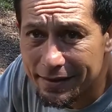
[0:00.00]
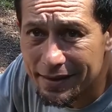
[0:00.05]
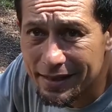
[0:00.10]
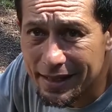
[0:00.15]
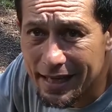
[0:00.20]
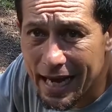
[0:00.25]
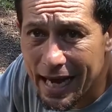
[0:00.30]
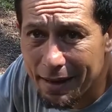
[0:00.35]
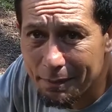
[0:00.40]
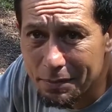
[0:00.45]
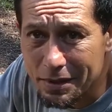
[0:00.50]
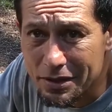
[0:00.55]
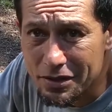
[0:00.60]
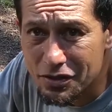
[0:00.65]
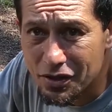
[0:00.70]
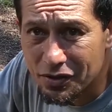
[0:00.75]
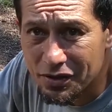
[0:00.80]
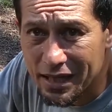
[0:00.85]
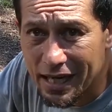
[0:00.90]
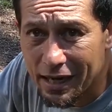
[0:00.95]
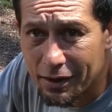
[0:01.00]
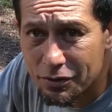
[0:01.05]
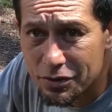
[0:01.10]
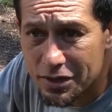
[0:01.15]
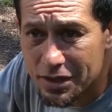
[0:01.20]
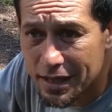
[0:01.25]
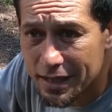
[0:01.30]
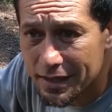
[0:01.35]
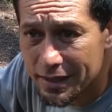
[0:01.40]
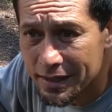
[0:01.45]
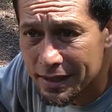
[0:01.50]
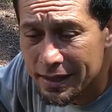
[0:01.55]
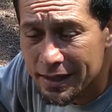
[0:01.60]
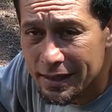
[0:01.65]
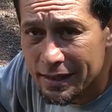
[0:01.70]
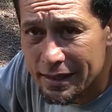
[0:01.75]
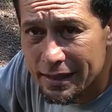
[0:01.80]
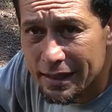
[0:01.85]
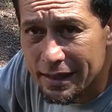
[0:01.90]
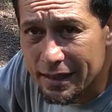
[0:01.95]
It happens on the outside.
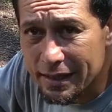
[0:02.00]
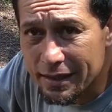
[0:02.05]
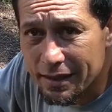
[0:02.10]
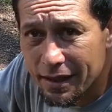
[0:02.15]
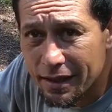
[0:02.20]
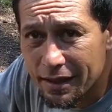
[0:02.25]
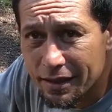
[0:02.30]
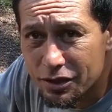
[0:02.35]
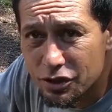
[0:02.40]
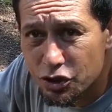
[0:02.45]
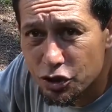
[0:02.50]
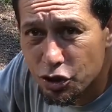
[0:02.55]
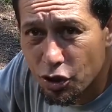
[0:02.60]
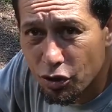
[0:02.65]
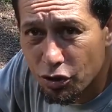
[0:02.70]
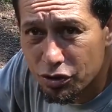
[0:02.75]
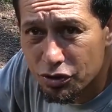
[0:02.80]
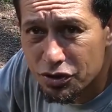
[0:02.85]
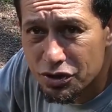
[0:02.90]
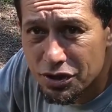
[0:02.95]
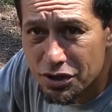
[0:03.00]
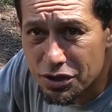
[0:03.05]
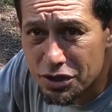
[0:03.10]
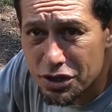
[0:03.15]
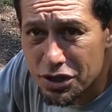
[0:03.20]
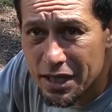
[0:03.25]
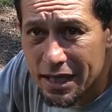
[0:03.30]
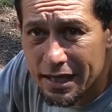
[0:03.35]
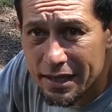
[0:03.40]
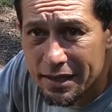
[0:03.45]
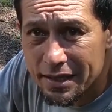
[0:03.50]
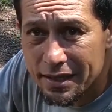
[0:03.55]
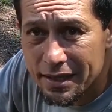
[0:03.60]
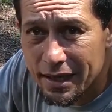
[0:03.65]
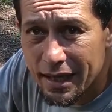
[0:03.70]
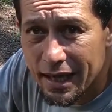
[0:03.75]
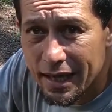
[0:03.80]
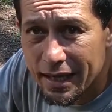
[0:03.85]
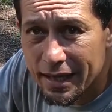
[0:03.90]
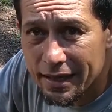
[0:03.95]
It chars the skin,
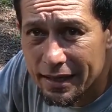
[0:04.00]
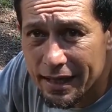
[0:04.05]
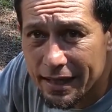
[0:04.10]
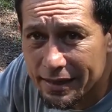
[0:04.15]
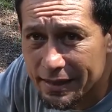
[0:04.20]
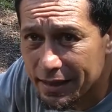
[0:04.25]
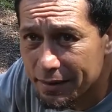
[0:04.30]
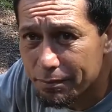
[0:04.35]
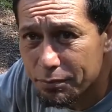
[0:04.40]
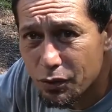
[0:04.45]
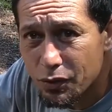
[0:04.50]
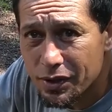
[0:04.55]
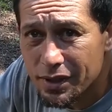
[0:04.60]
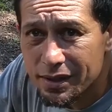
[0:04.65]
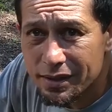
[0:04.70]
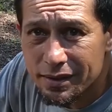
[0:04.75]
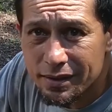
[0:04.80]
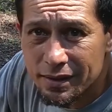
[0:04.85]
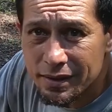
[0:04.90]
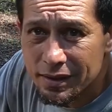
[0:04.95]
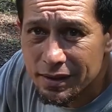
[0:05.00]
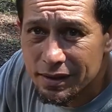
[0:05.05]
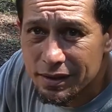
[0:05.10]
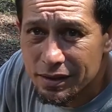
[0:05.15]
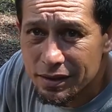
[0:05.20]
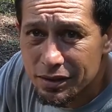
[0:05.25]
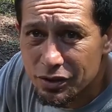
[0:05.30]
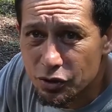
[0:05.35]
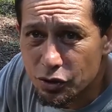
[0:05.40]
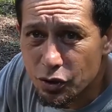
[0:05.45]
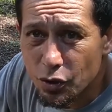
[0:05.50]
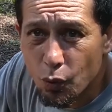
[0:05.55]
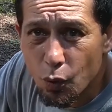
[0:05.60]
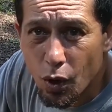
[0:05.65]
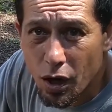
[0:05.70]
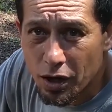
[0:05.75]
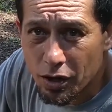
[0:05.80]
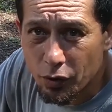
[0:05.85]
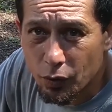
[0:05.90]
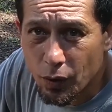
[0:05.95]
and at that point, you can
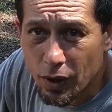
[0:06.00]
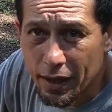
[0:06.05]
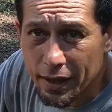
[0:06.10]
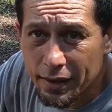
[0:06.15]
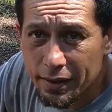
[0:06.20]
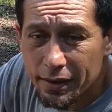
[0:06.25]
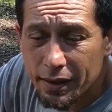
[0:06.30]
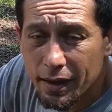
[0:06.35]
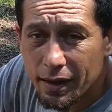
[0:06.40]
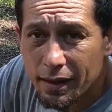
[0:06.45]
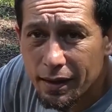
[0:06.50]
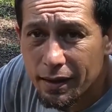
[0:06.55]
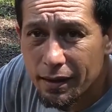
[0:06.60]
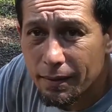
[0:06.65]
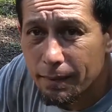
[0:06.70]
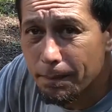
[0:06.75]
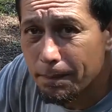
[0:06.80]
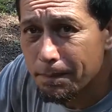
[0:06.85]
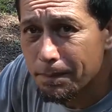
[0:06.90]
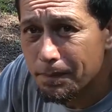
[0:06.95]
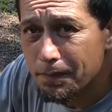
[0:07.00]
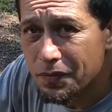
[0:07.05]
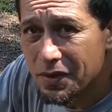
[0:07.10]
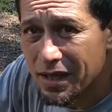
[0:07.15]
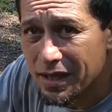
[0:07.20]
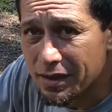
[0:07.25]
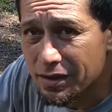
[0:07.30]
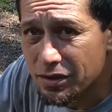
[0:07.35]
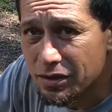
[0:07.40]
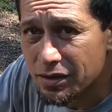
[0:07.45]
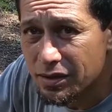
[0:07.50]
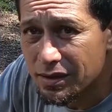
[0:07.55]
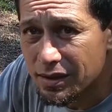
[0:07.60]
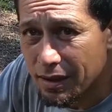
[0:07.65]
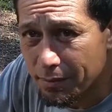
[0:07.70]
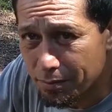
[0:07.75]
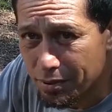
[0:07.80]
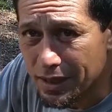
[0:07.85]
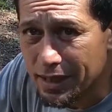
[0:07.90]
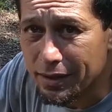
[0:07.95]
walk away, and
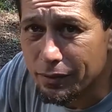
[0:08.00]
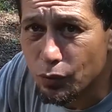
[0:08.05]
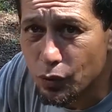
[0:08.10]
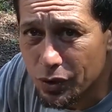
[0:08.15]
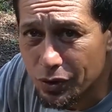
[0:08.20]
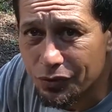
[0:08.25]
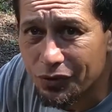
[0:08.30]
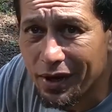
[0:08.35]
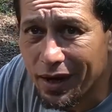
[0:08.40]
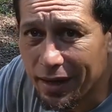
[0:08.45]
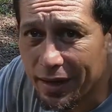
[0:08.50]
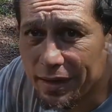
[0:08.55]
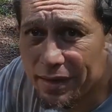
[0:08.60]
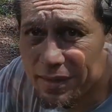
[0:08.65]
that plant will die.